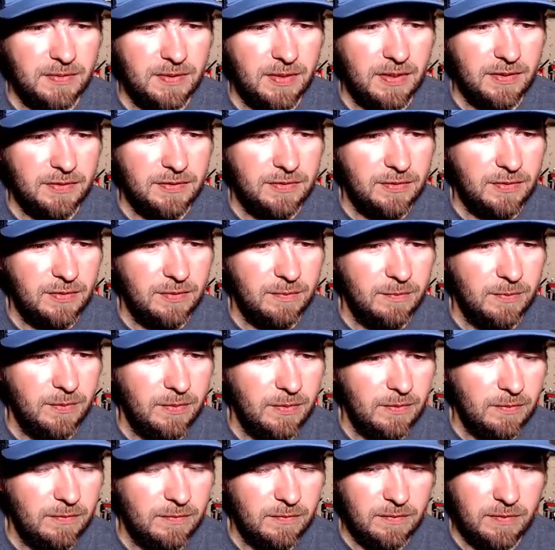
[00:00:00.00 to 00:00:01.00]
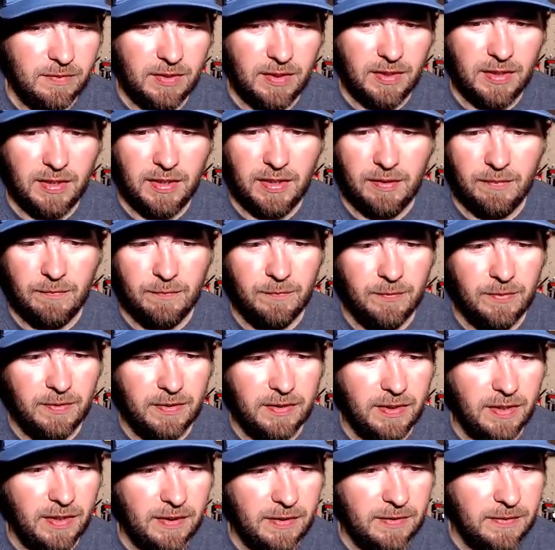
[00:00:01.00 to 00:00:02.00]
I took them off. I went and
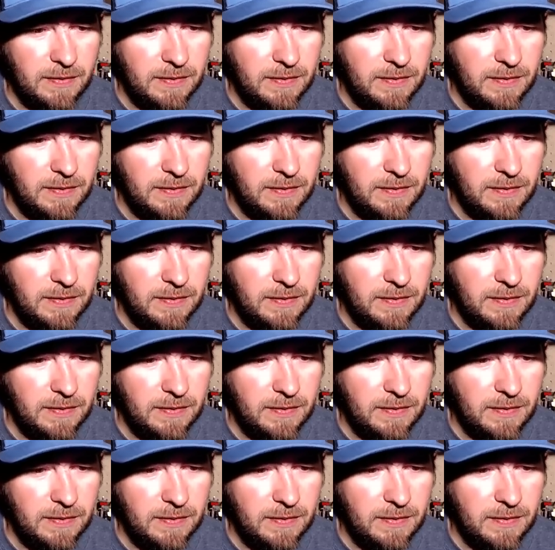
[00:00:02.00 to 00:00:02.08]
got it.